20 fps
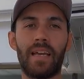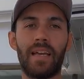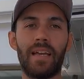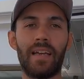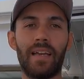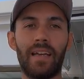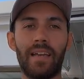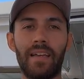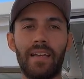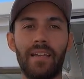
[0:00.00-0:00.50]

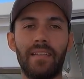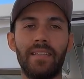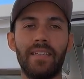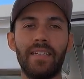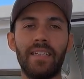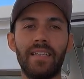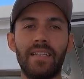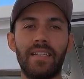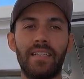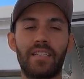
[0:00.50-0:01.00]

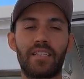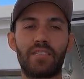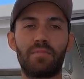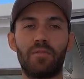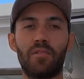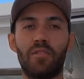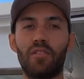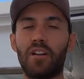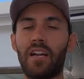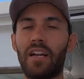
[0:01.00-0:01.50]
And
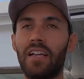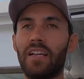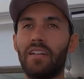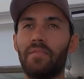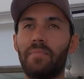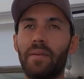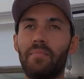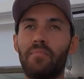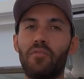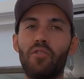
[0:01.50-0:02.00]
explore a
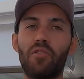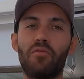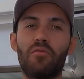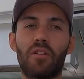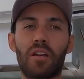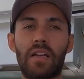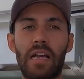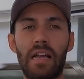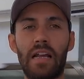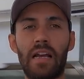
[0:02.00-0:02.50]
little bit more.
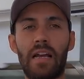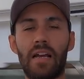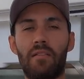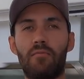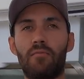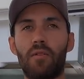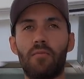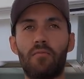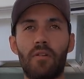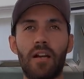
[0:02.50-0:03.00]

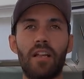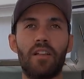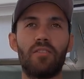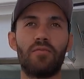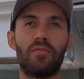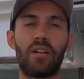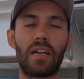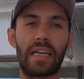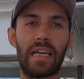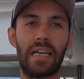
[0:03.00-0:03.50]
We wanna
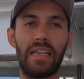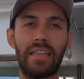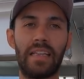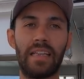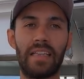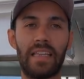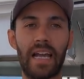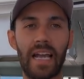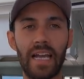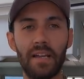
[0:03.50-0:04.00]
do again
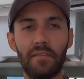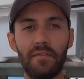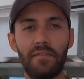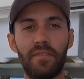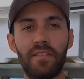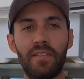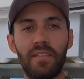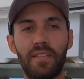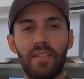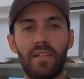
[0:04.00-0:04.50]
the dive
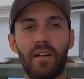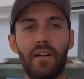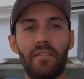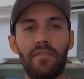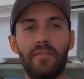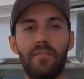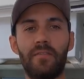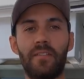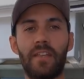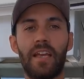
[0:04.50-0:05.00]

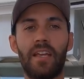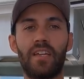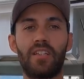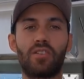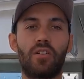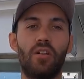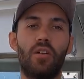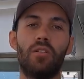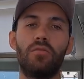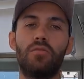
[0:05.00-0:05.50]
of the
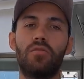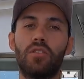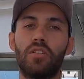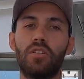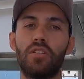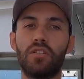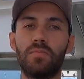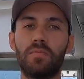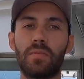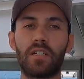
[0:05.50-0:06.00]

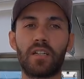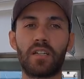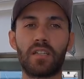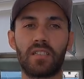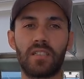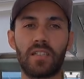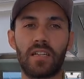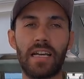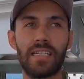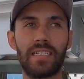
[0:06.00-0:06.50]
sculptures,
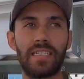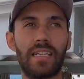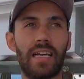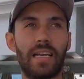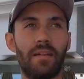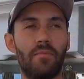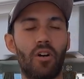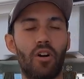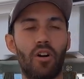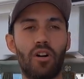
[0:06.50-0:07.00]
because last
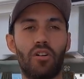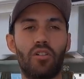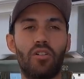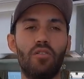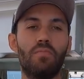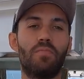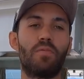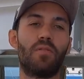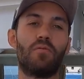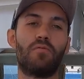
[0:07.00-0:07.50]
time our
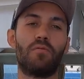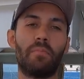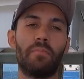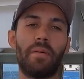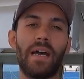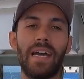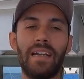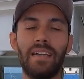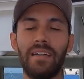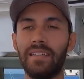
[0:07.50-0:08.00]
GoPro
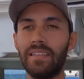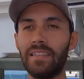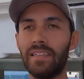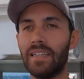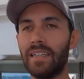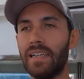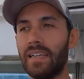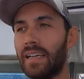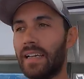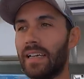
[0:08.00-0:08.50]
went bad.
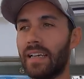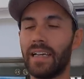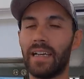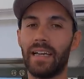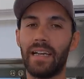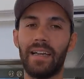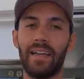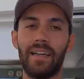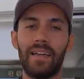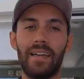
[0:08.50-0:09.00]

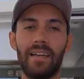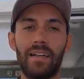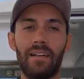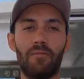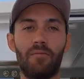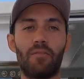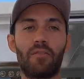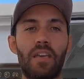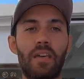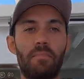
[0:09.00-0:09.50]

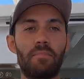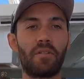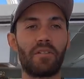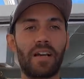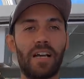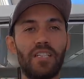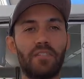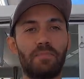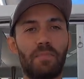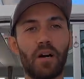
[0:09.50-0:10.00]
And we'll keep you
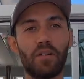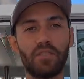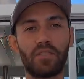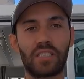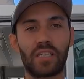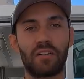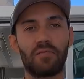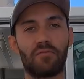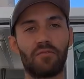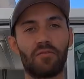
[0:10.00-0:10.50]
guys
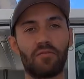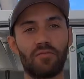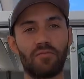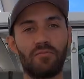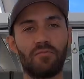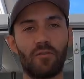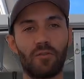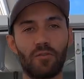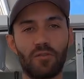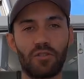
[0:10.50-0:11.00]
posted.
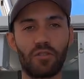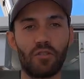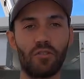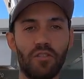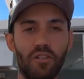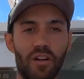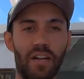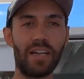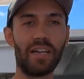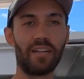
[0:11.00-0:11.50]
We'll
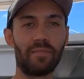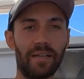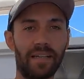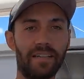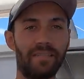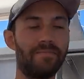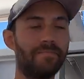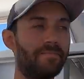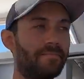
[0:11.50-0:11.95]
show you a little bit.